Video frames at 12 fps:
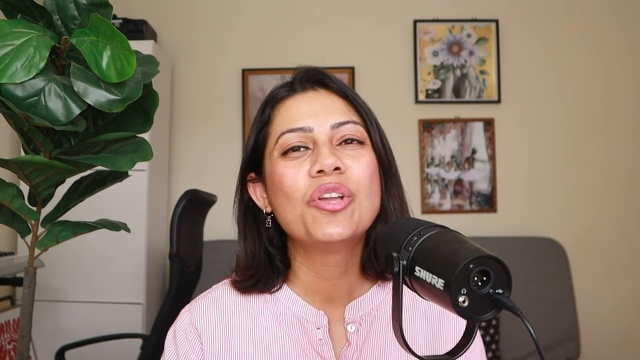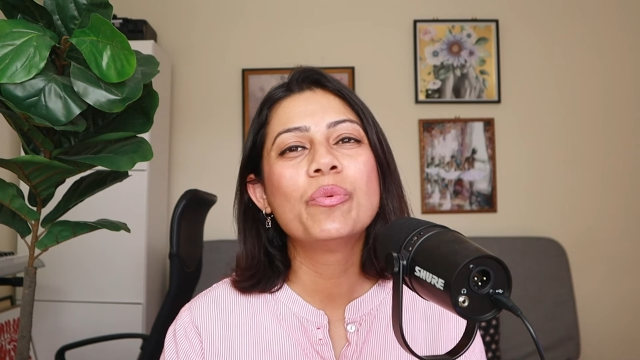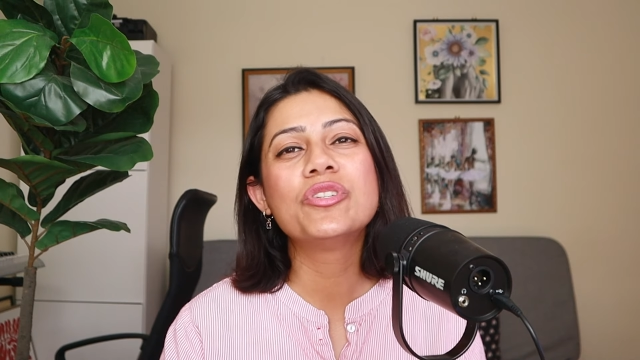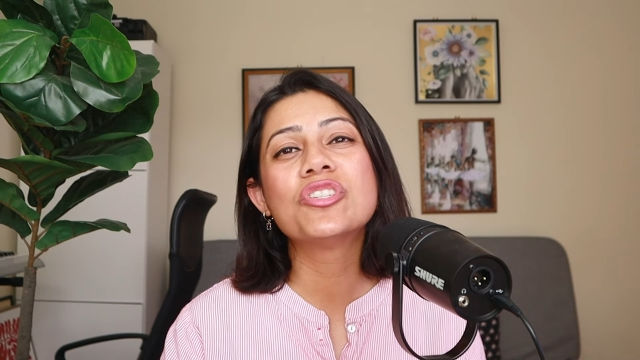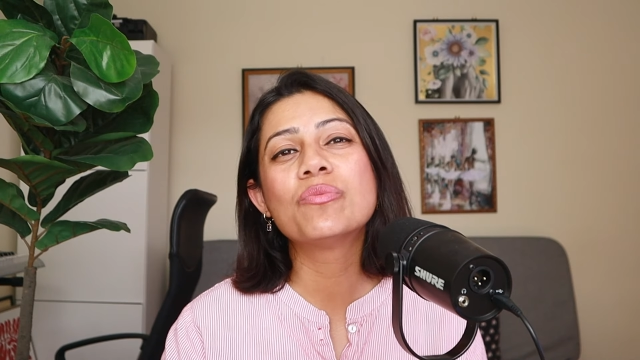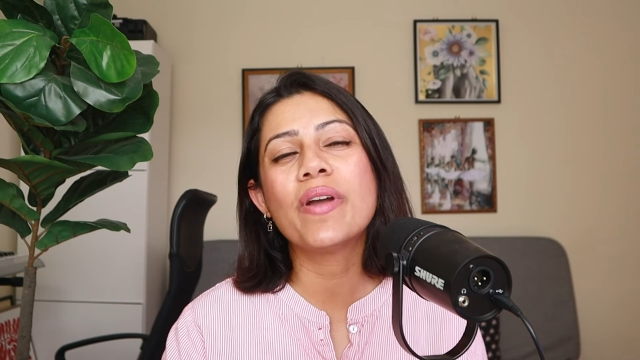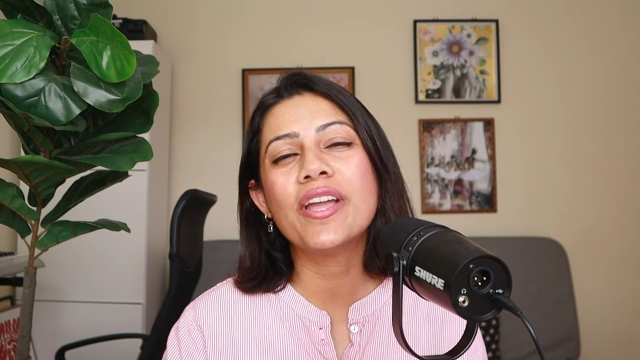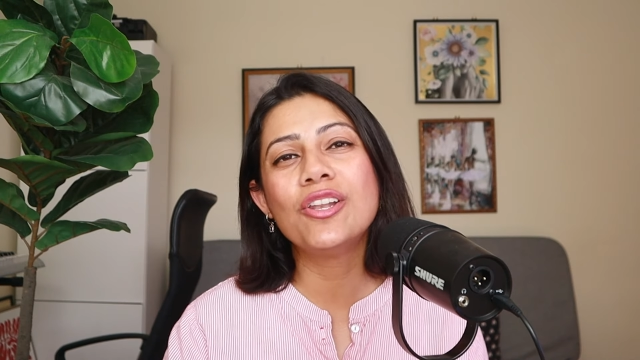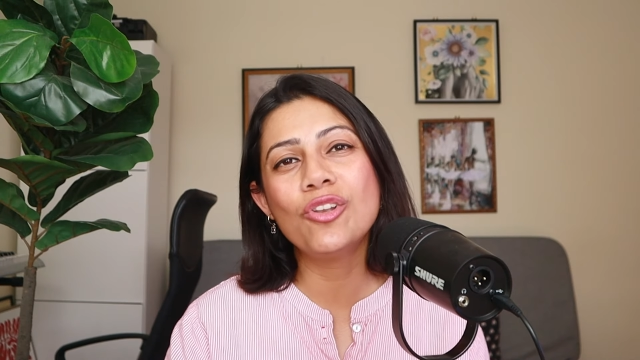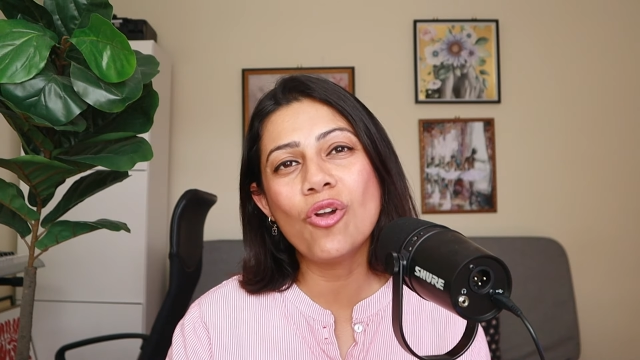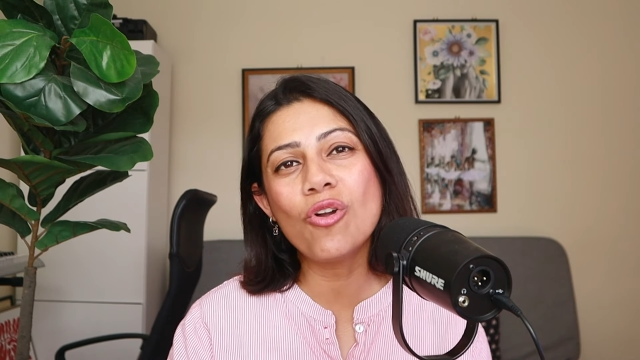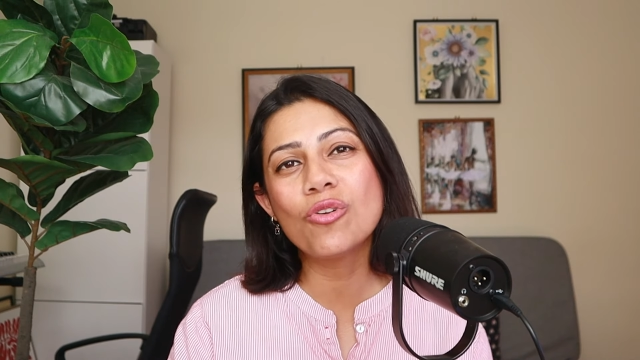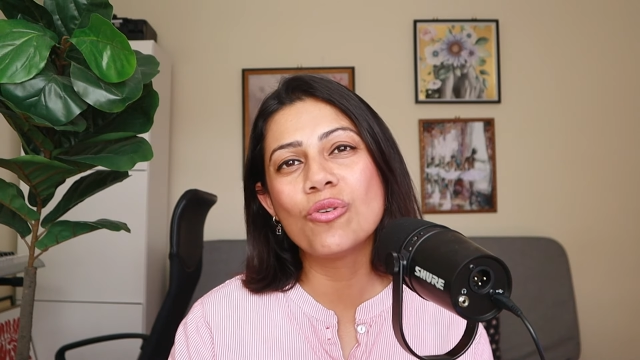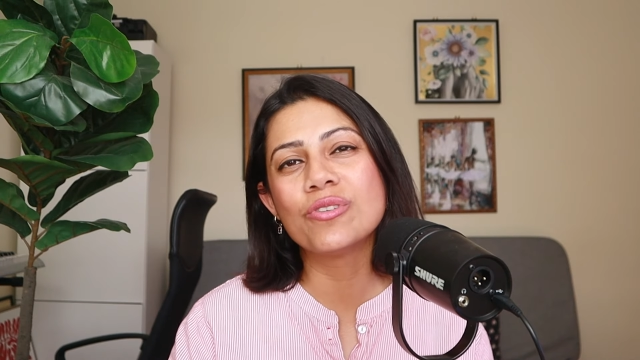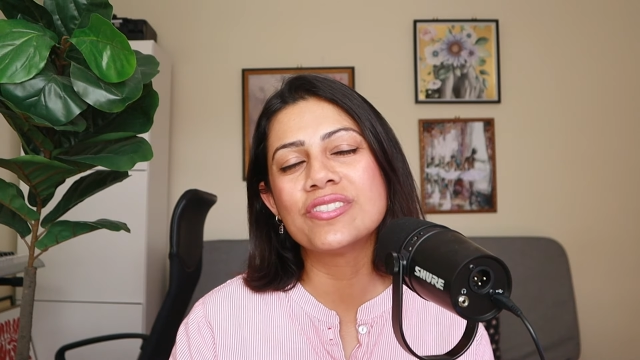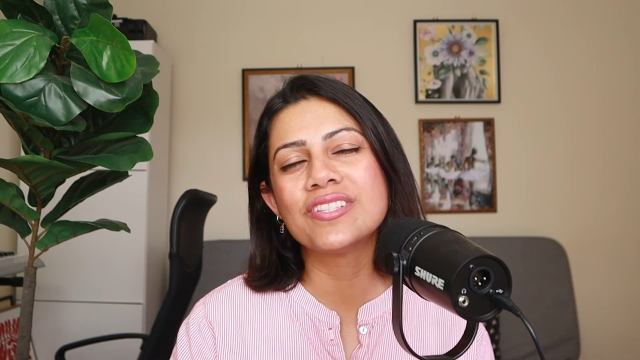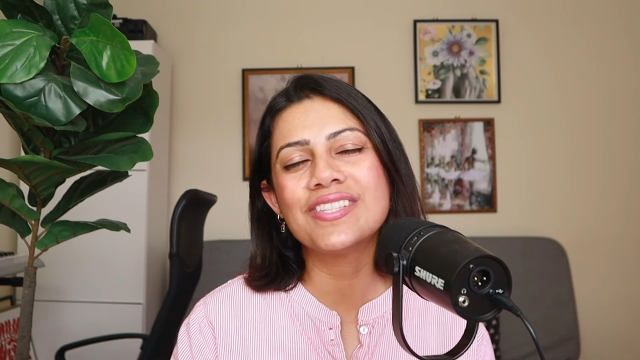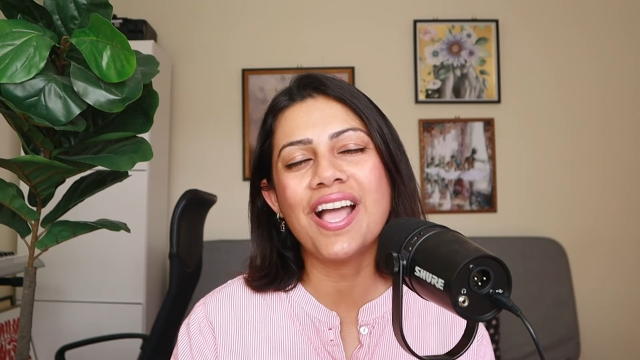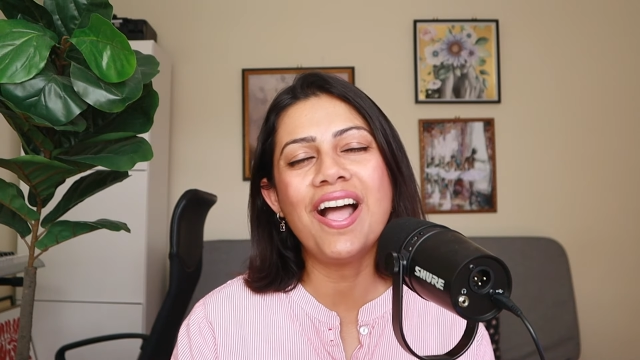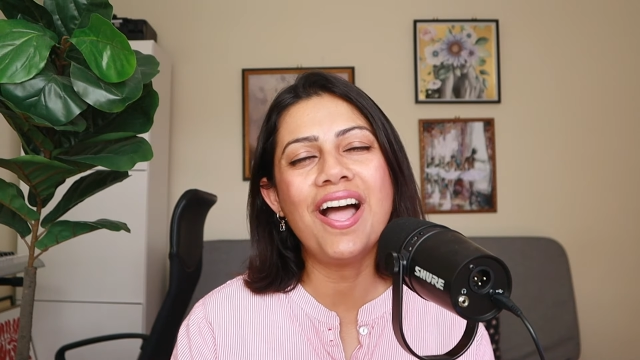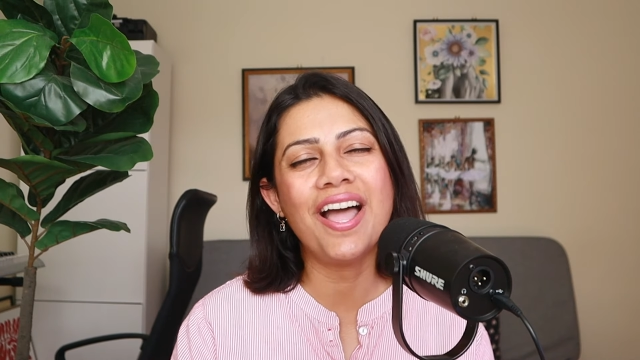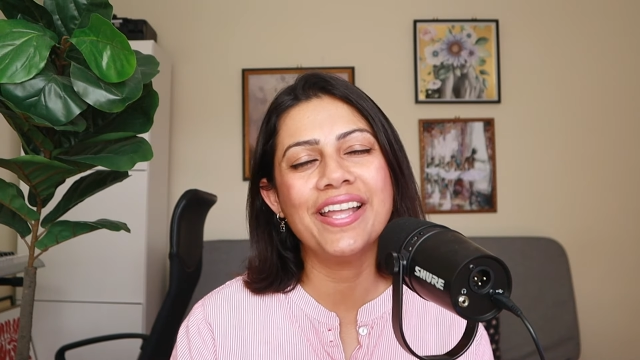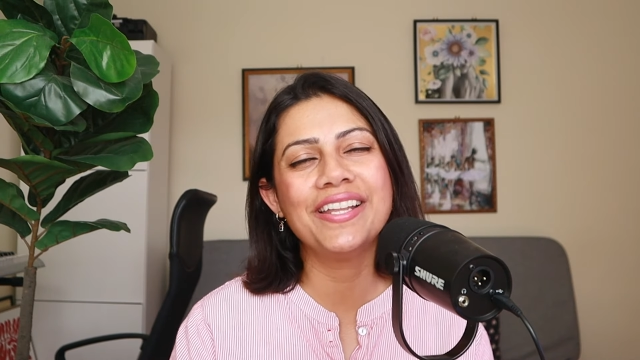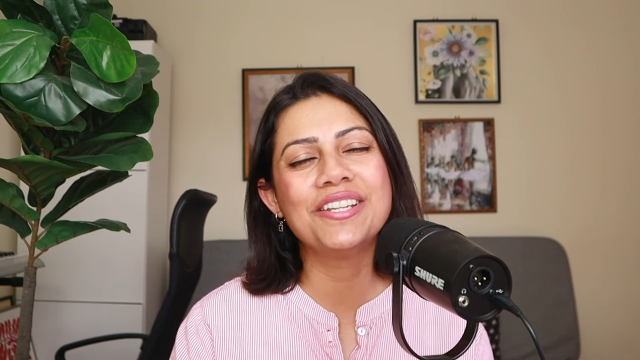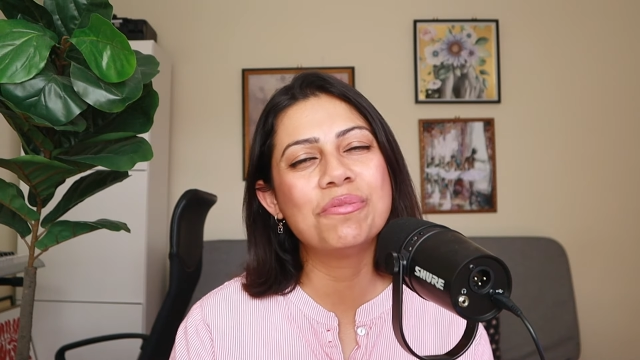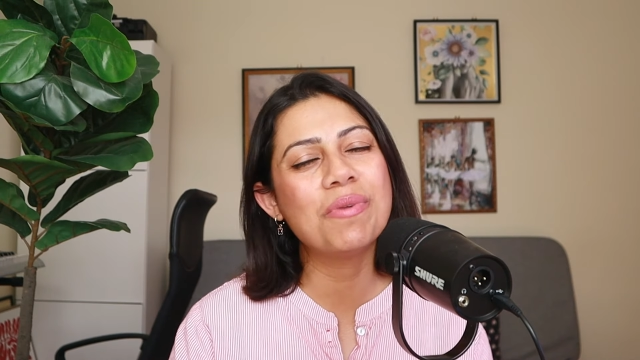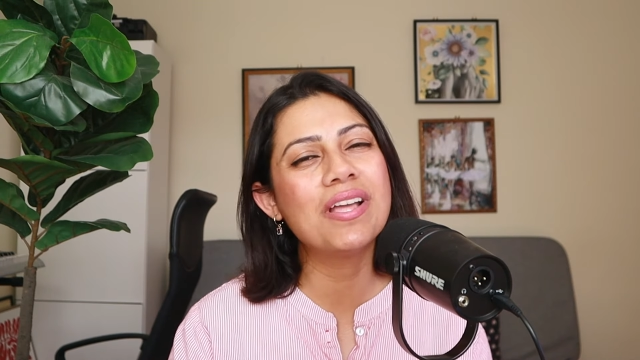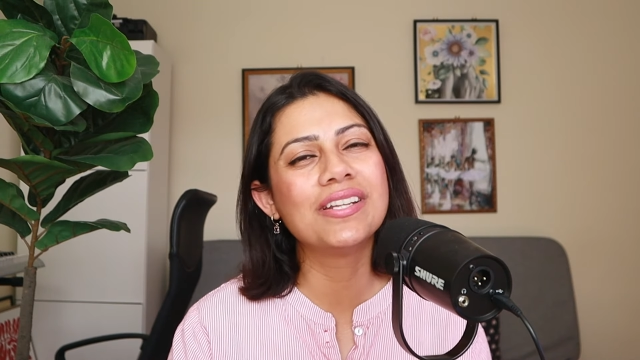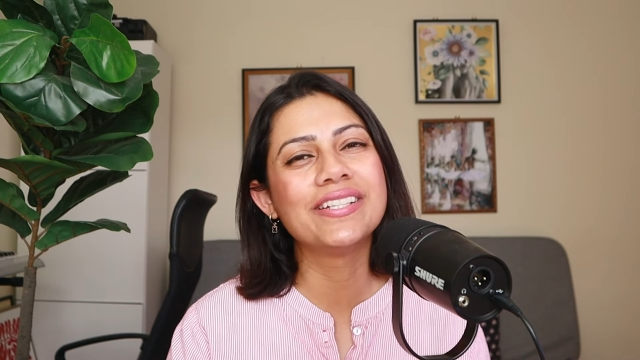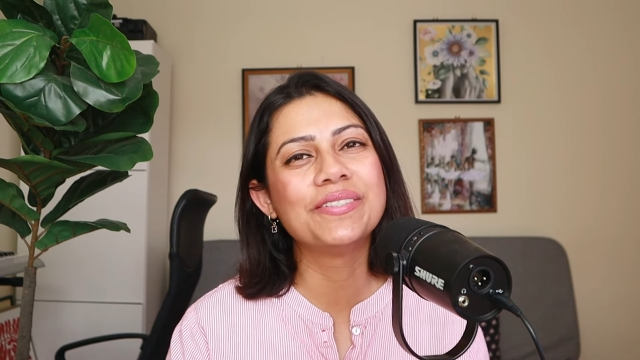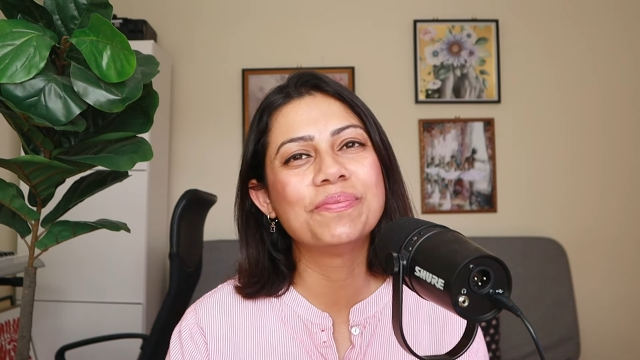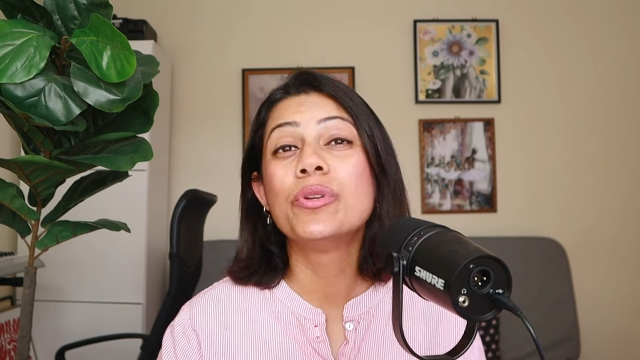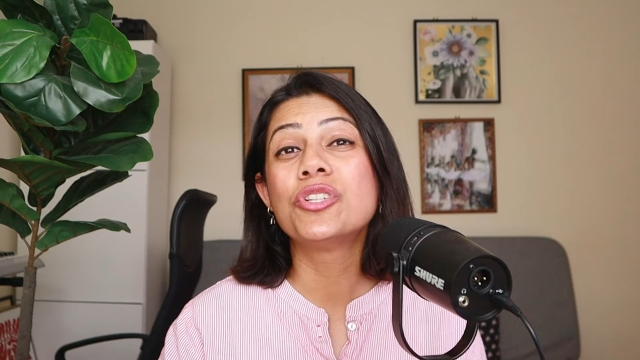which is why law courses are highly demanded,